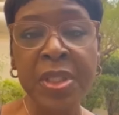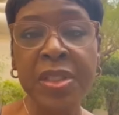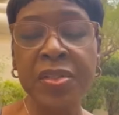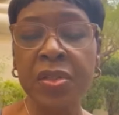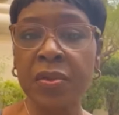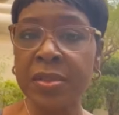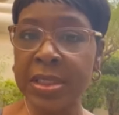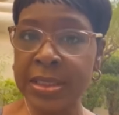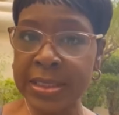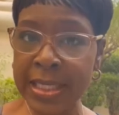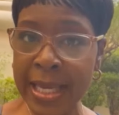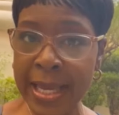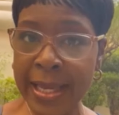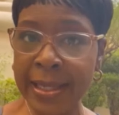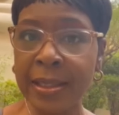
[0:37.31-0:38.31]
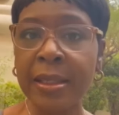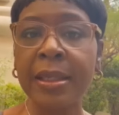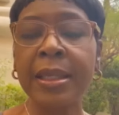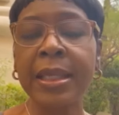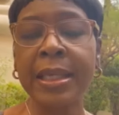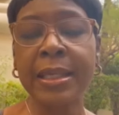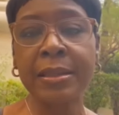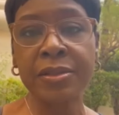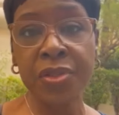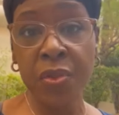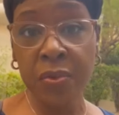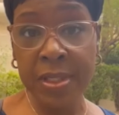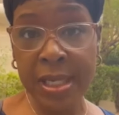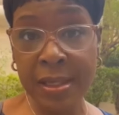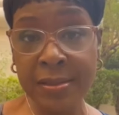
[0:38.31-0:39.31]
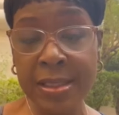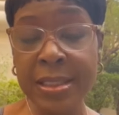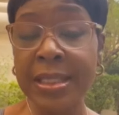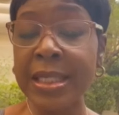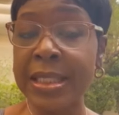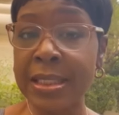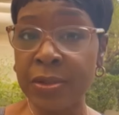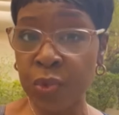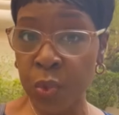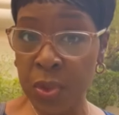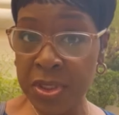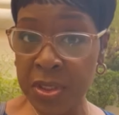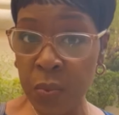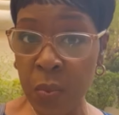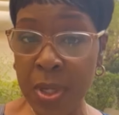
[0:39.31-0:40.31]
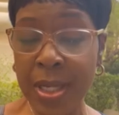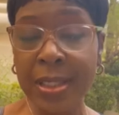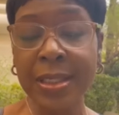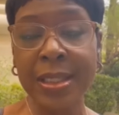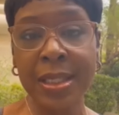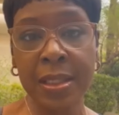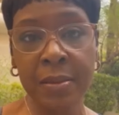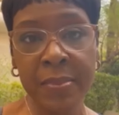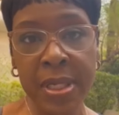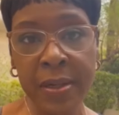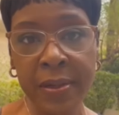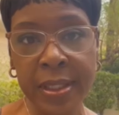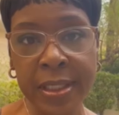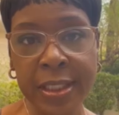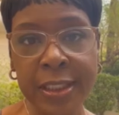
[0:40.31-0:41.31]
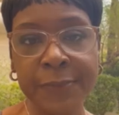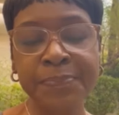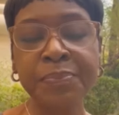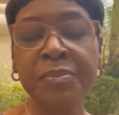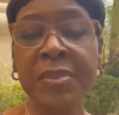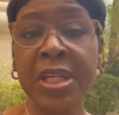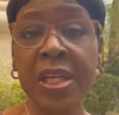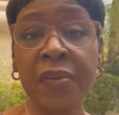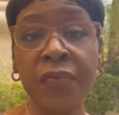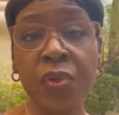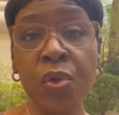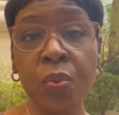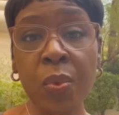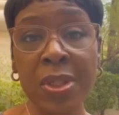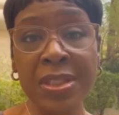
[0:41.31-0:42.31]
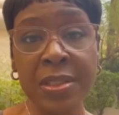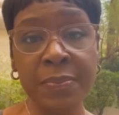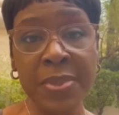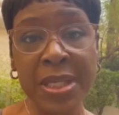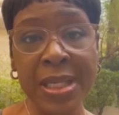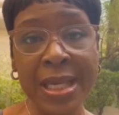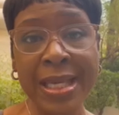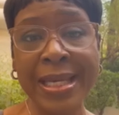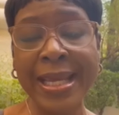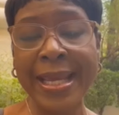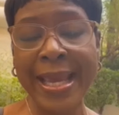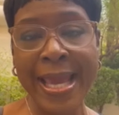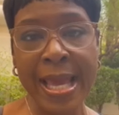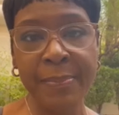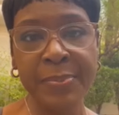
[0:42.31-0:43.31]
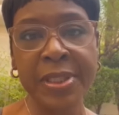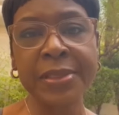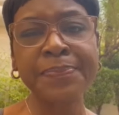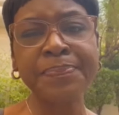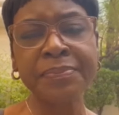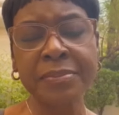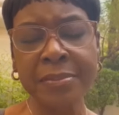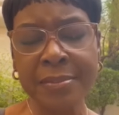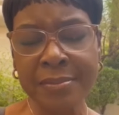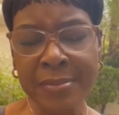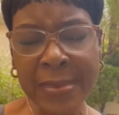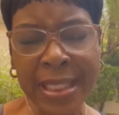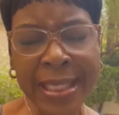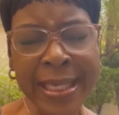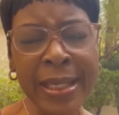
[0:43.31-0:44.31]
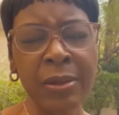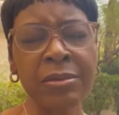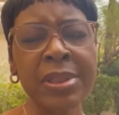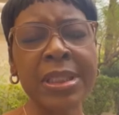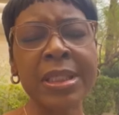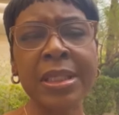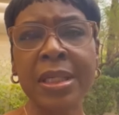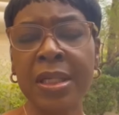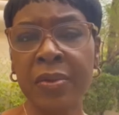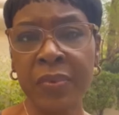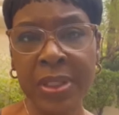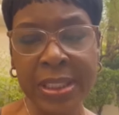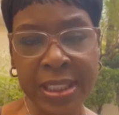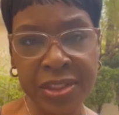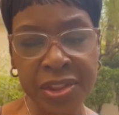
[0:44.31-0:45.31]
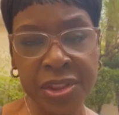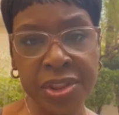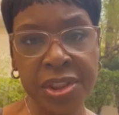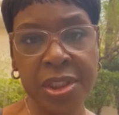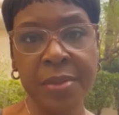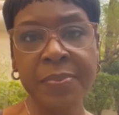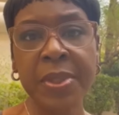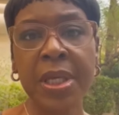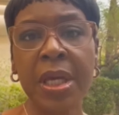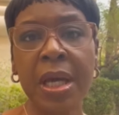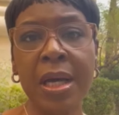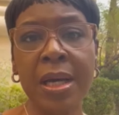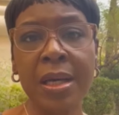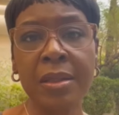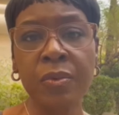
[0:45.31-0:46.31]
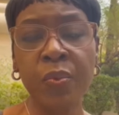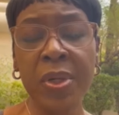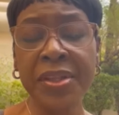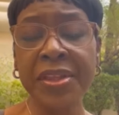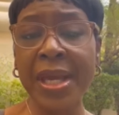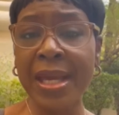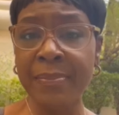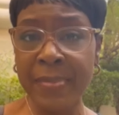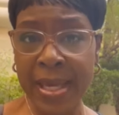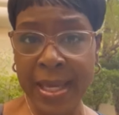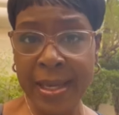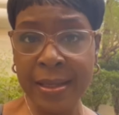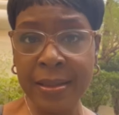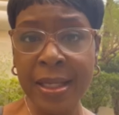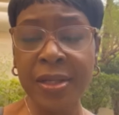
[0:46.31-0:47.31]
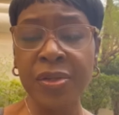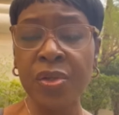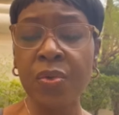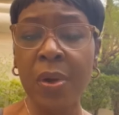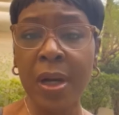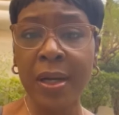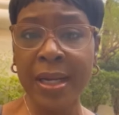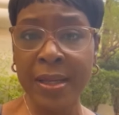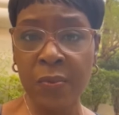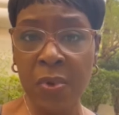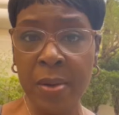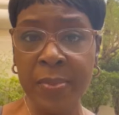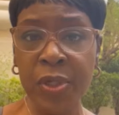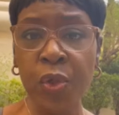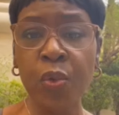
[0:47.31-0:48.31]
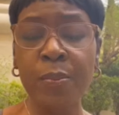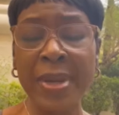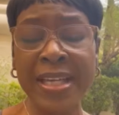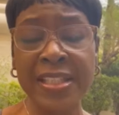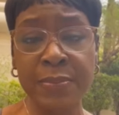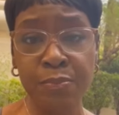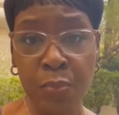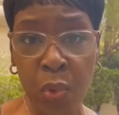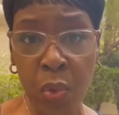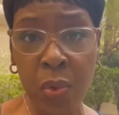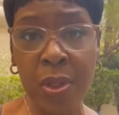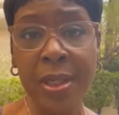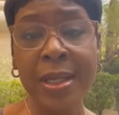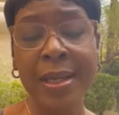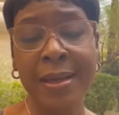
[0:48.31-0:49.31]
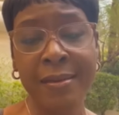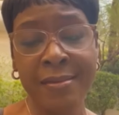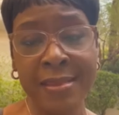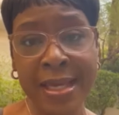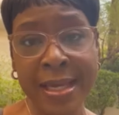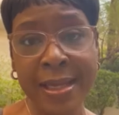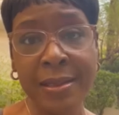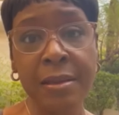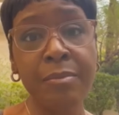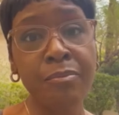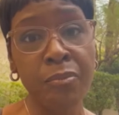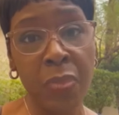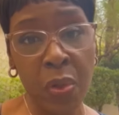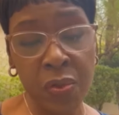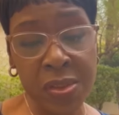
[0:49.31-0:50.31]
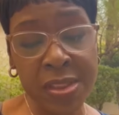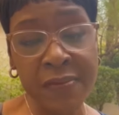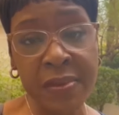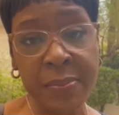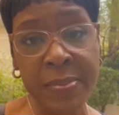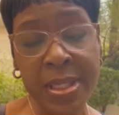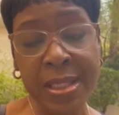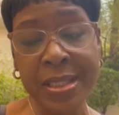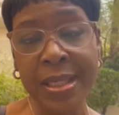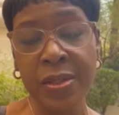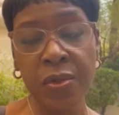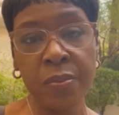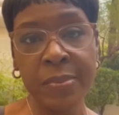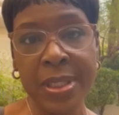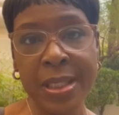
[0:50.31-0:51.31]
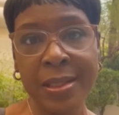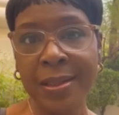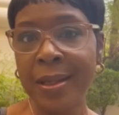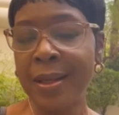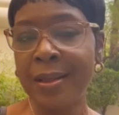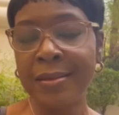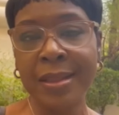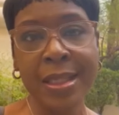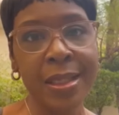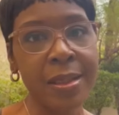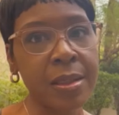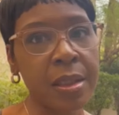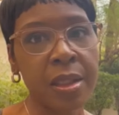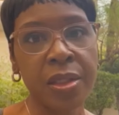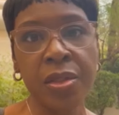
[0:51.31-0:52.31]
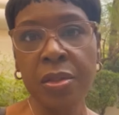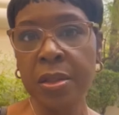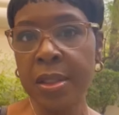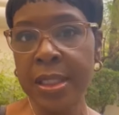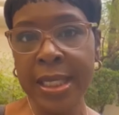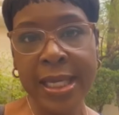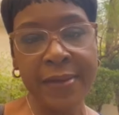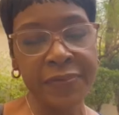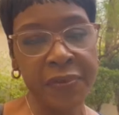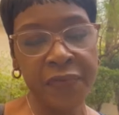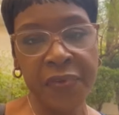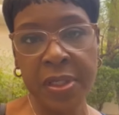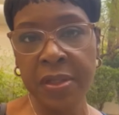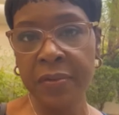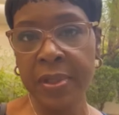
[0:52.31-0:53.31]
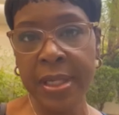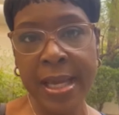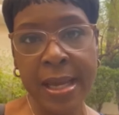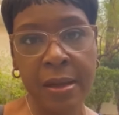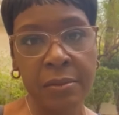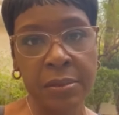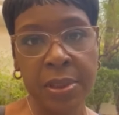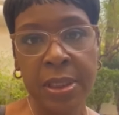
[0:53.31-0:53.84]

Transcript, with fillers: So today in 2021 in America, if you want to be in a happy, healthy relationship uh, with a man and you are a woman who makes more than most of the men that you meet, then you're going to have to figure it out.